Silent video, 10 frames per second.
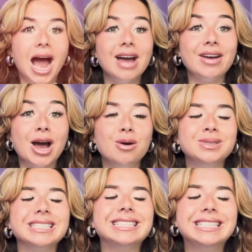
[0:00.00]
have helped
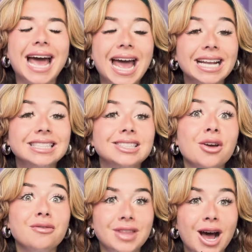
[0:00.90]
tens
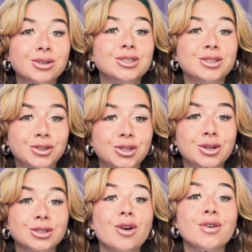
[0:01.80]
of thousands of
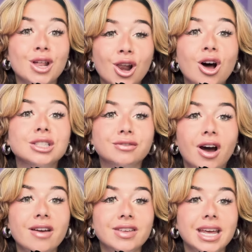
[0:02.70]
students over the last
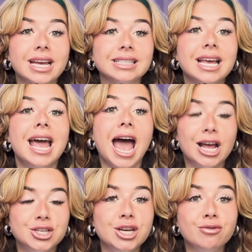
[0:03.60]
5 years
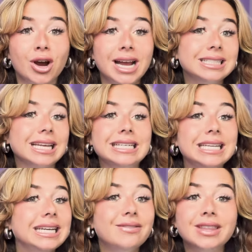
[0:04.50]
achieve grades they
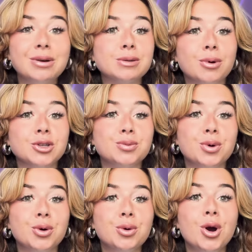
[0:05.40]
didn't even think was
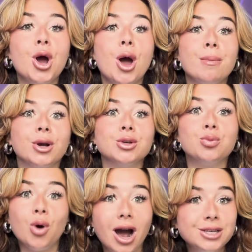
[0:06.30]
possible, because
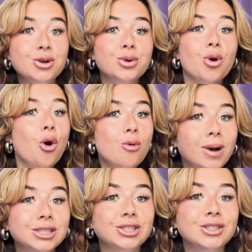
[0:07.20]
what I do with all
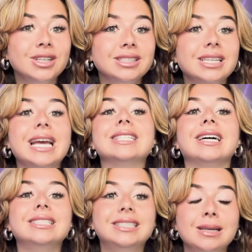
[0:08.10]
my students is I
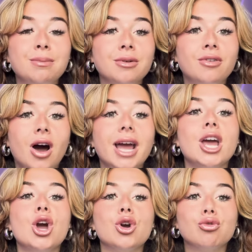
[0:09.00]
simplify
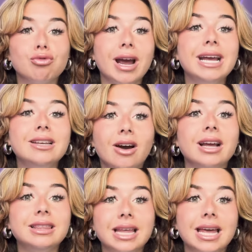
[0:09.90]
grade
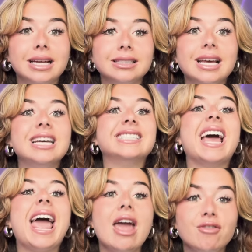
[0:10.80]
9 things so
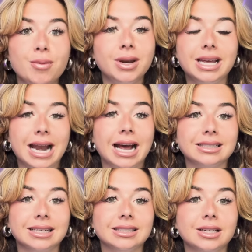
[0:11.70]
everybody can
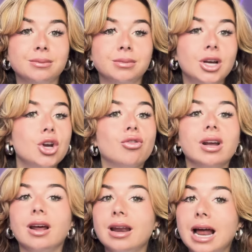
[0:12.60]
access them. Grade
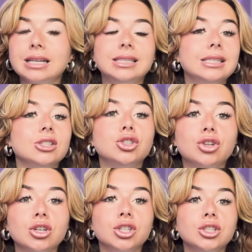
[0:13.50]
9 analysis,
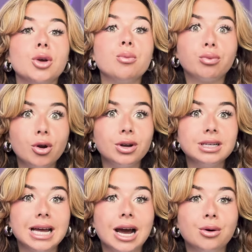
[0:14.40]
structures broken
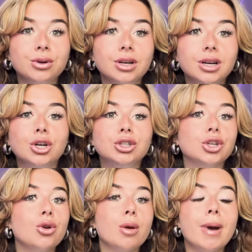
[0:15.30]
down,
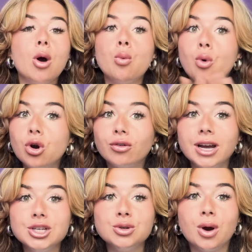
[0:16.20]
so no matter what
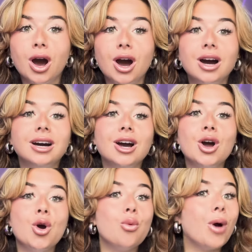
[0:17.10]
grade you are,
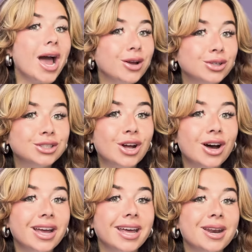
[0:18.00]
where you're
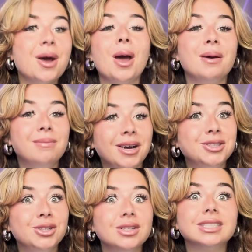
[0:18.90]
starting, my
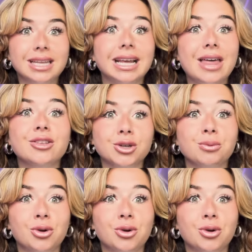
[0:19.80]
students can get the top